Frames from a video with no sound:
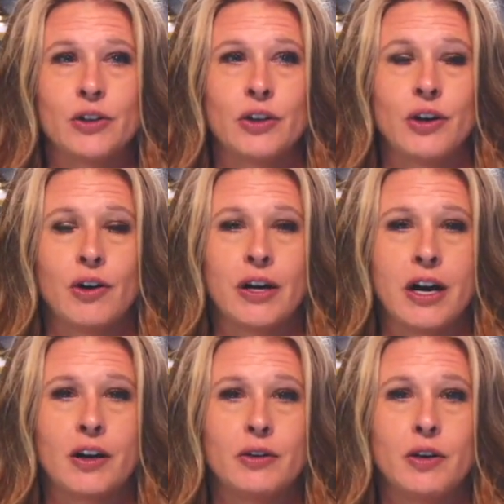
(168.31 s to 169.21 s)
or on
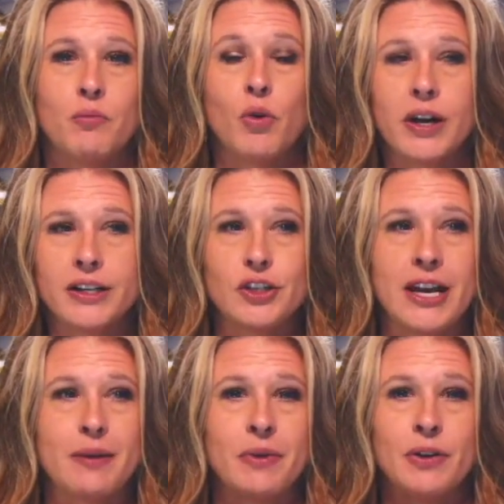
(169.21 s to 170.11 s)
our mortgage
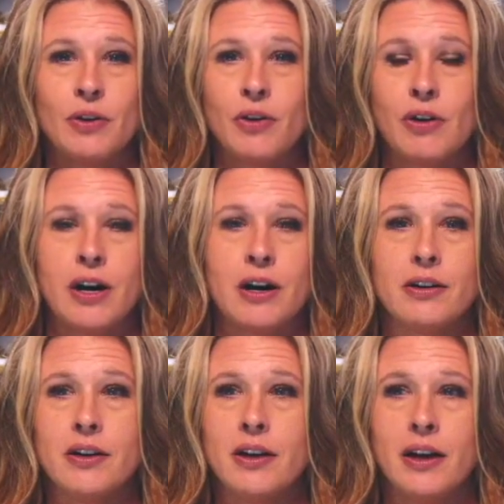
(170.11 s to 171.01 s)
statement, or on
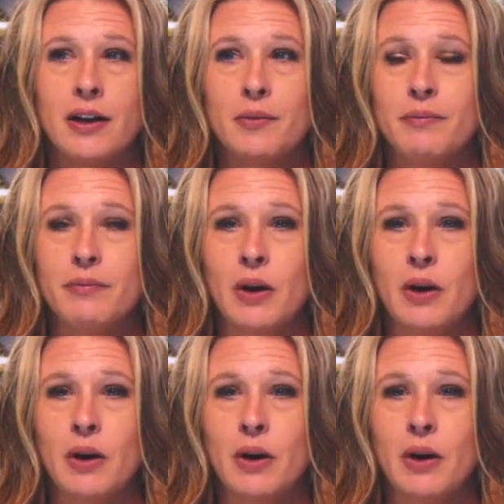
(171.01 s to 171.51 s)
our um,